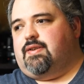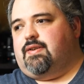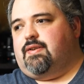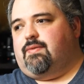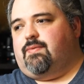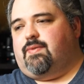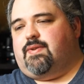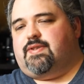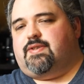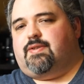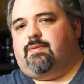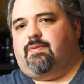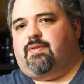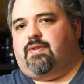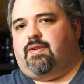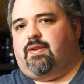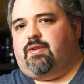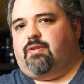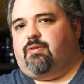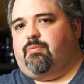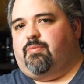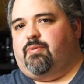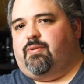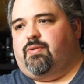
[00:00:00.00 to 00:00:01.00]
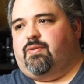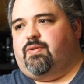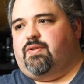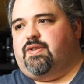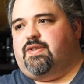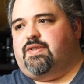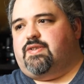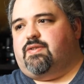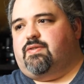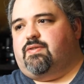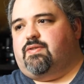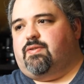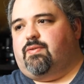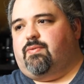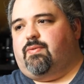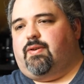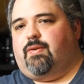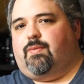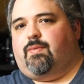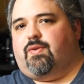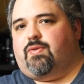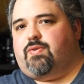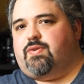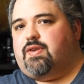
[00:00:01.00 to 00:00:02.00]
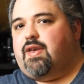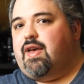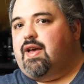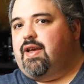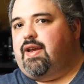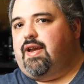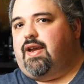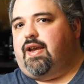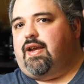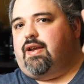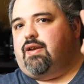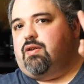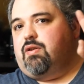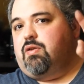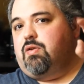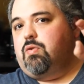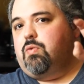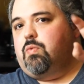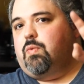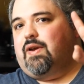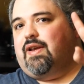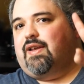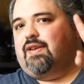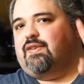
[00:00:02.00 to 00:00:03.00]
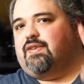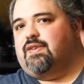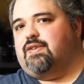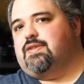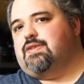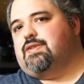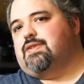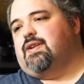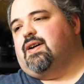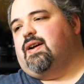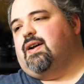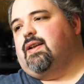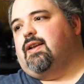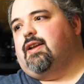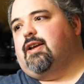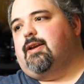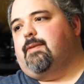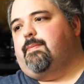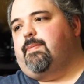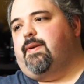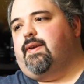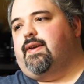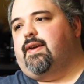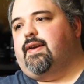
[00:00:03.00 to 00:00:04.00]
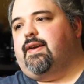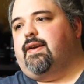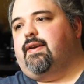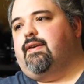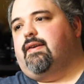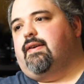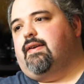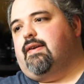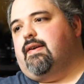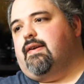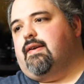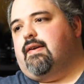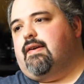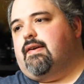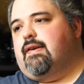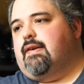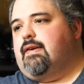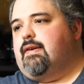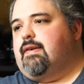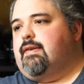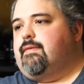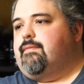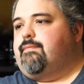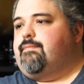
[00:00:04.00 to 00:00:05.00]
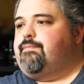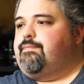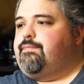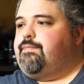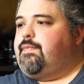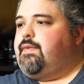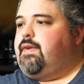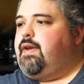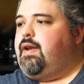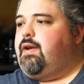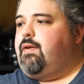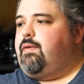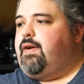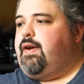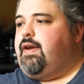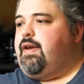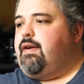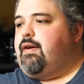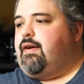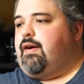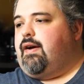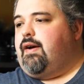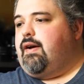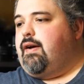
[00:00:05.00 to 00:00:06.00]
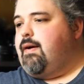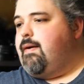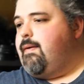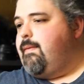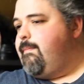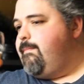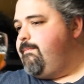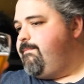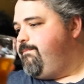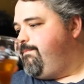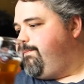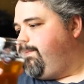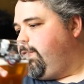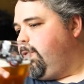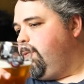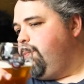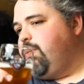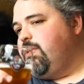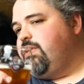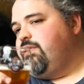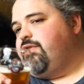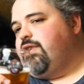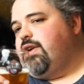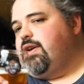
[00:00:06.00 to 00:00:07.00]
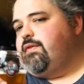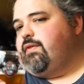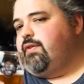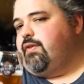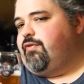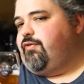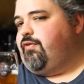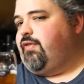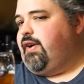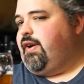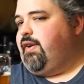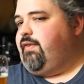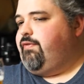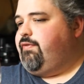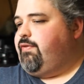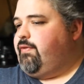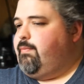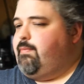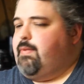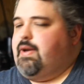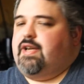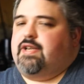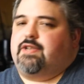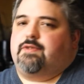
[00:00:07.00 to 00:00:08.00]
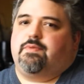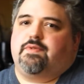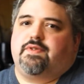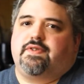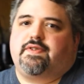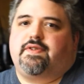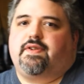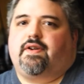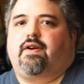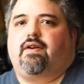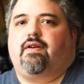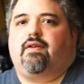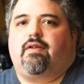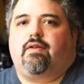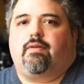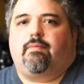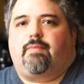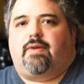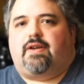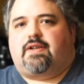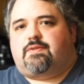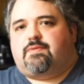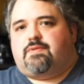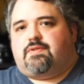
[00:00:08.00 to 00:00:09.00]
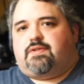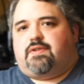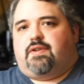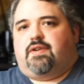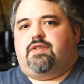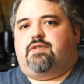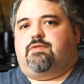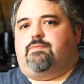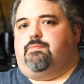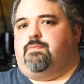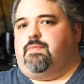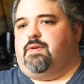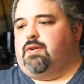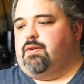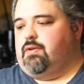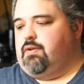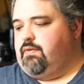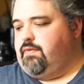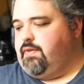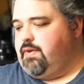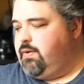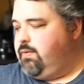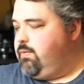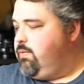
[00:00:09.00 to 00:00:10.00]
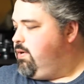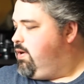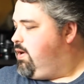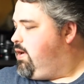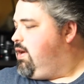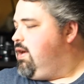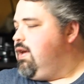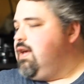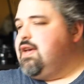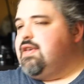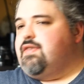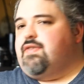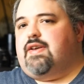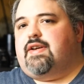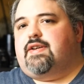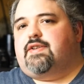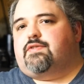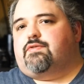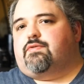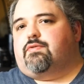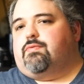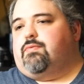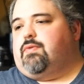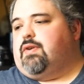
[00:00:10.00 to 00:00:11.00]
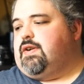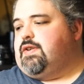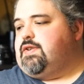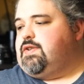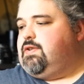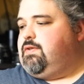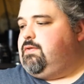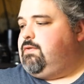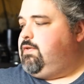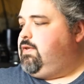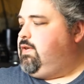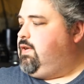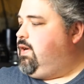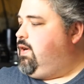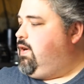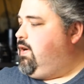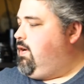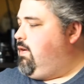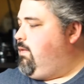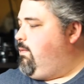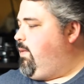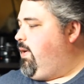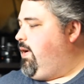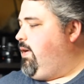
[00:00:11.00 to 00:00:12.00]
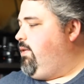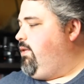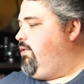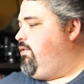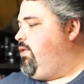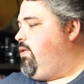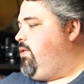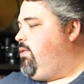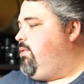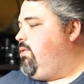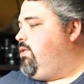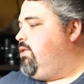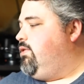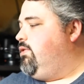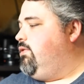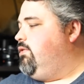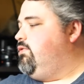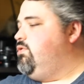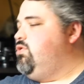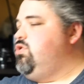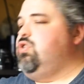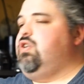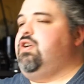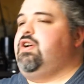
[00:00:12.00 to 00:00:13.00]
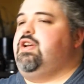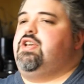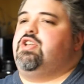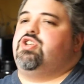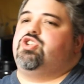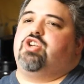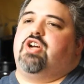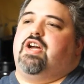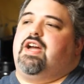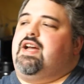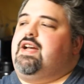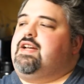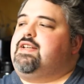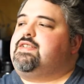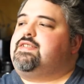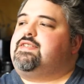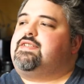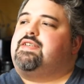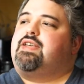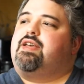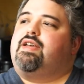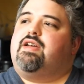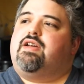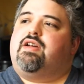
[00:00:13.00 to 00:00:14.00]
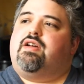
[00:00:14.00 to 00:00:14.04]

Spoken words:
what some of the other breweries are doing with a New England style IPA. Anyway, 3.5 out of 5 from Maxwell Starr on Maxwell Starr's beer review. Thanks for watching my review of Johnny Jack's